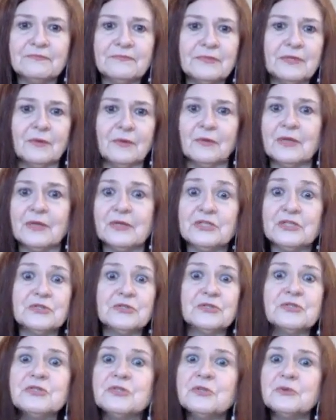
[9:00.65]

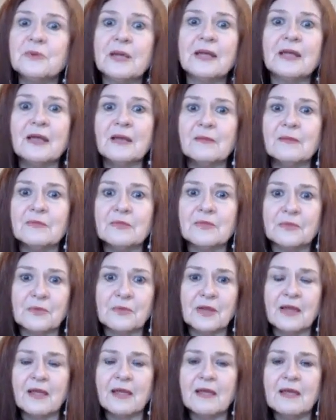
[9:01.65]
until 2 a.m.,
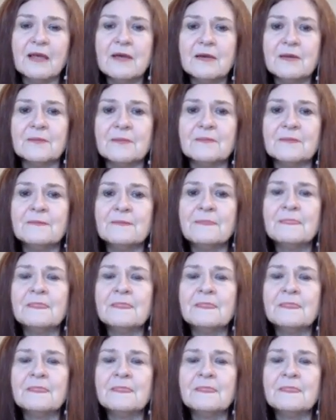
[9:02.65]
3 a.m.,